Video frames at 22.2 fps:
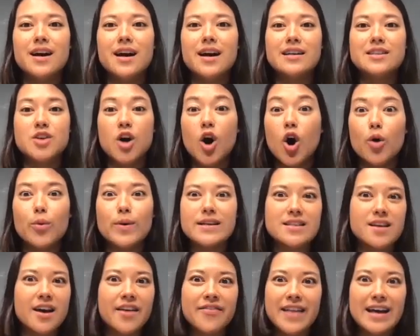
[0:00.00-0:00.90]
It's
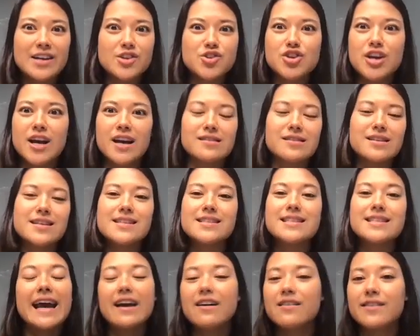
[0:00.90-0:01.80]
always on that
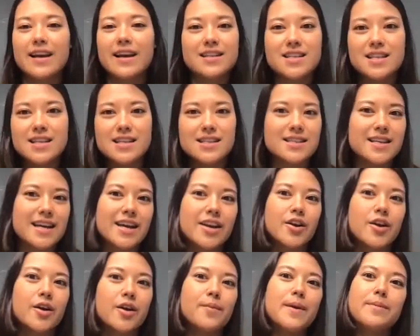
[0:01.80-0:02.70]
checklist. Hey, I'll get to this
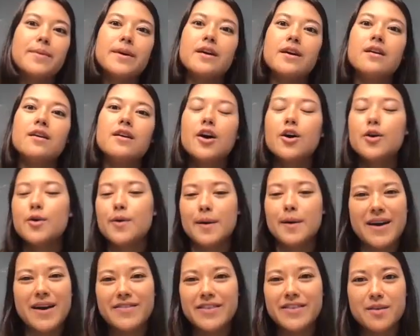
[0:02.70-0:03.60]
later. Maybe
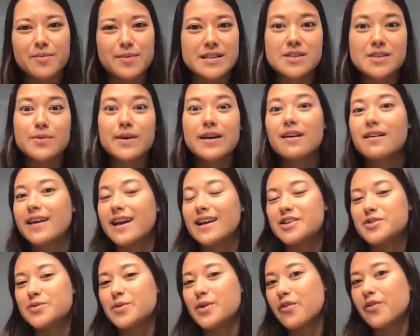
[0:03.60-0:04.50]
I'm having a busy week. I'll
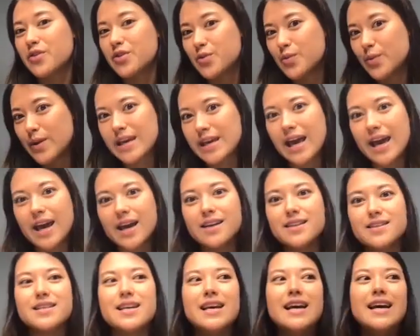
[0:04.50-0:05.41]
get to it over the
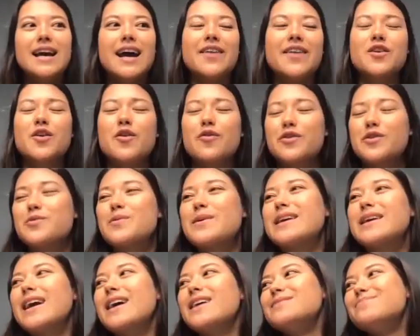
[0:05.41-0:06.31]
weekend. And then over the
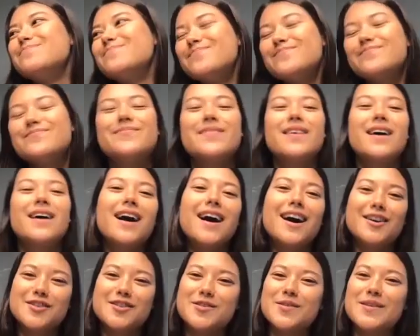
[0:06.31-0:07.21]
weekend,
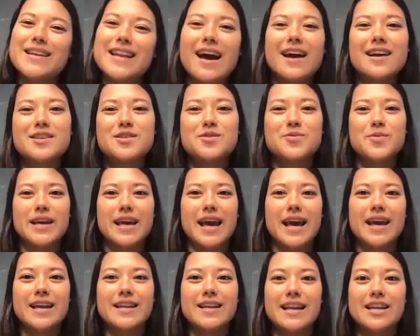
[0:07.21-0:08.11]
I'll do it next
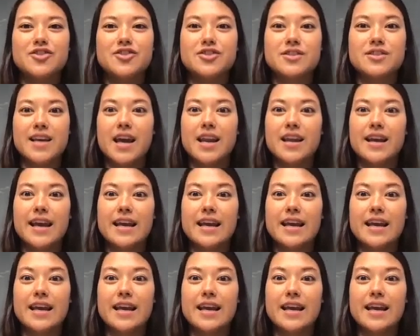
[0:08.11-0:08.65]
weekend. And it just kind of